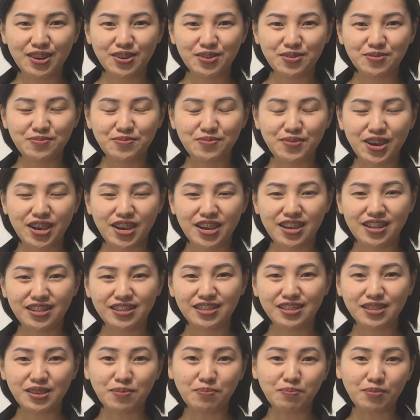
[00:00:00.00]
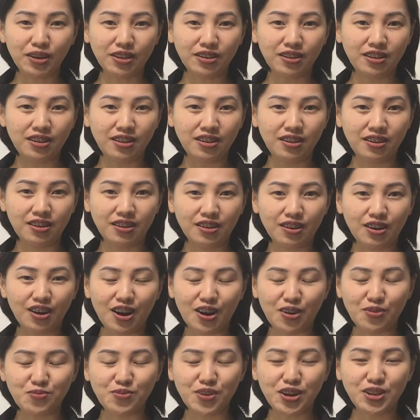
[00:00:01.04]
When
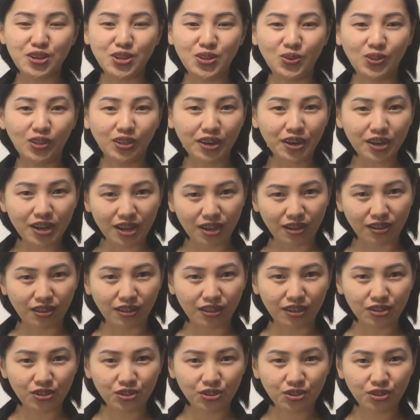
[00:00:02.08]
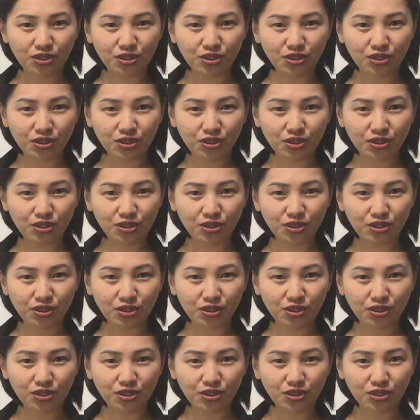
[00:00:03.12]
you learn English,